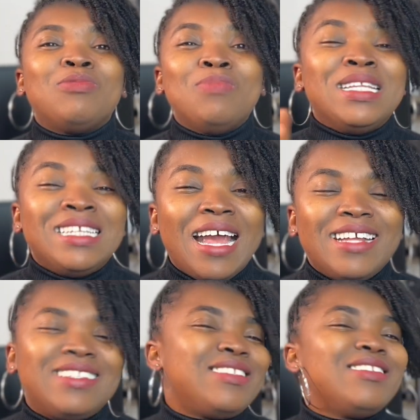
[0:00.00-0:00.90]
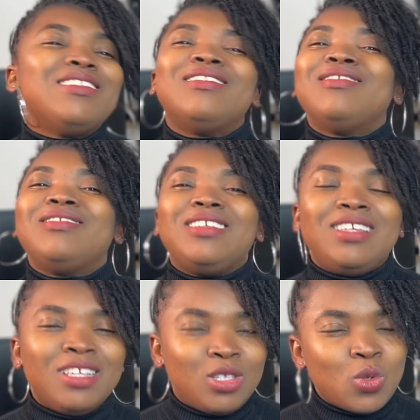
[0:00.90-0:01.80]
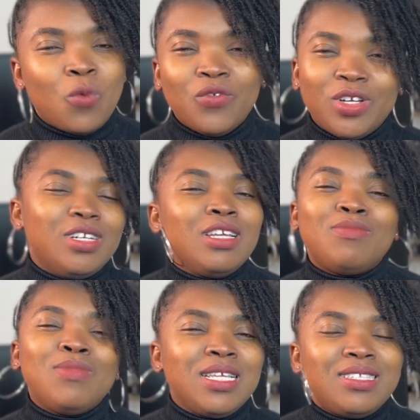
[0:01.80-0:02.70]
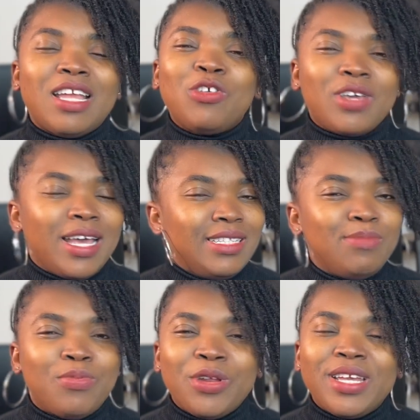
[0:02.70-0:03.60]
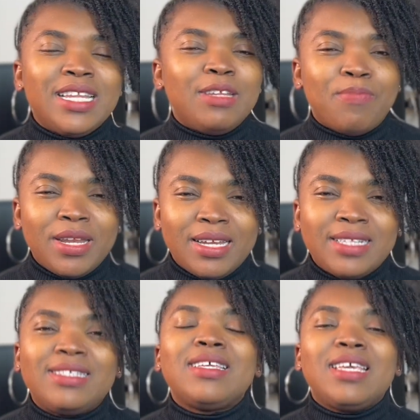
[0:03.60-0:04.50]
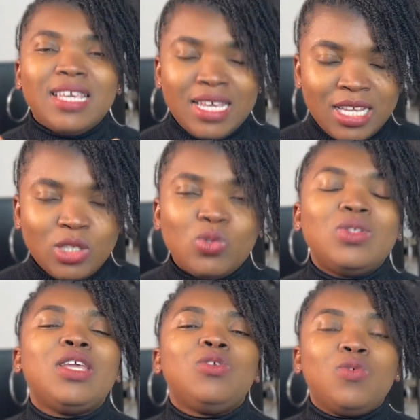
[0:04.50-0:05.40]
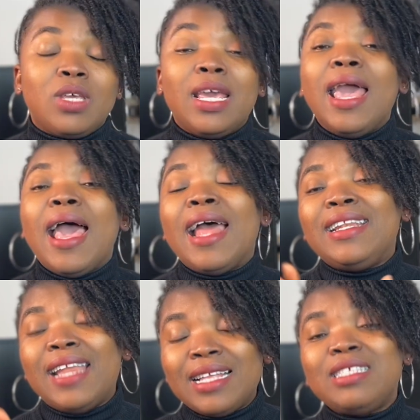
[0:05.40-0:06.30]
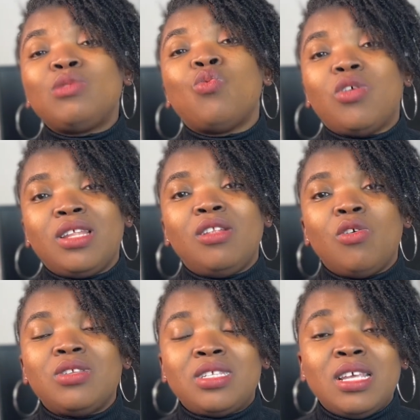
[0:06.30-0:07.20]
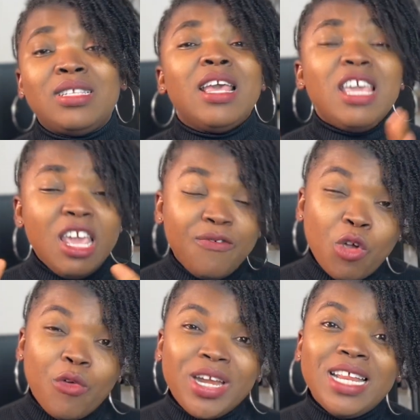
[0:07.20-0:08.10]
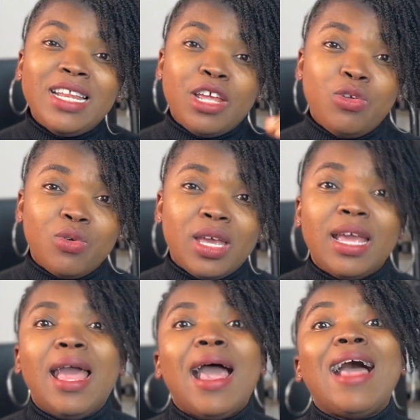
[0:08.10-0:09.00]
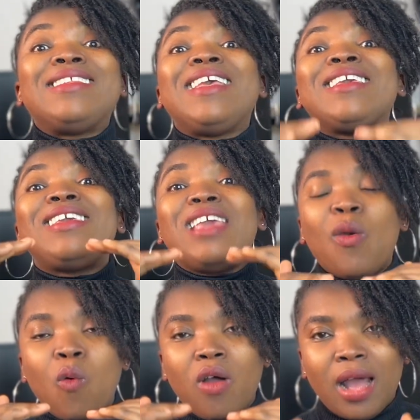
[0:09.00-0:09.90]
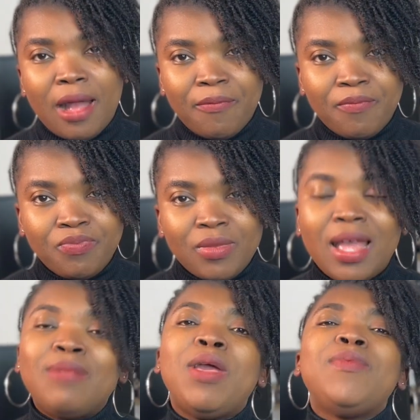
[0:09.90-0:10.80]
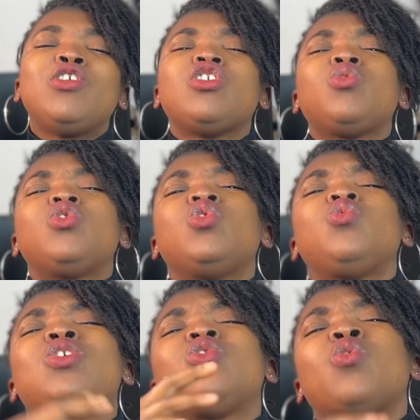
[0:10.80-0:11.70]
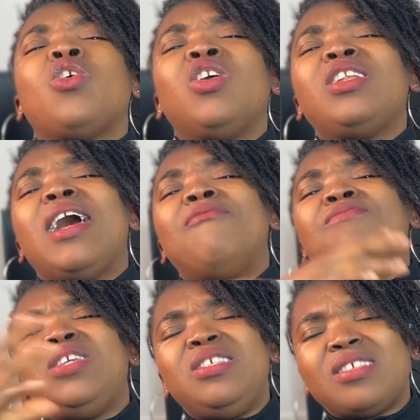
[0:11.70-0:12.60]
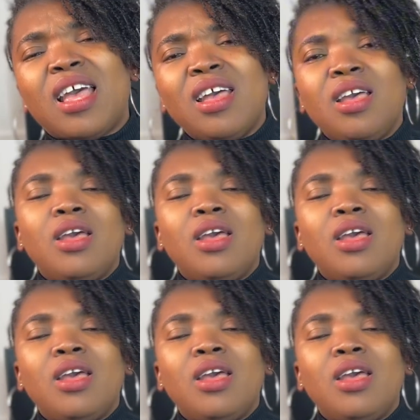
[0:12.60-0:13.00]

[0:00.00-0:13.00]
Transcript: midnight, it's over. It means that you can't bring a dependent into the UK. And that is what the law says. If you're already in the UK as a care worker, and maybe you just want to switch to another visa,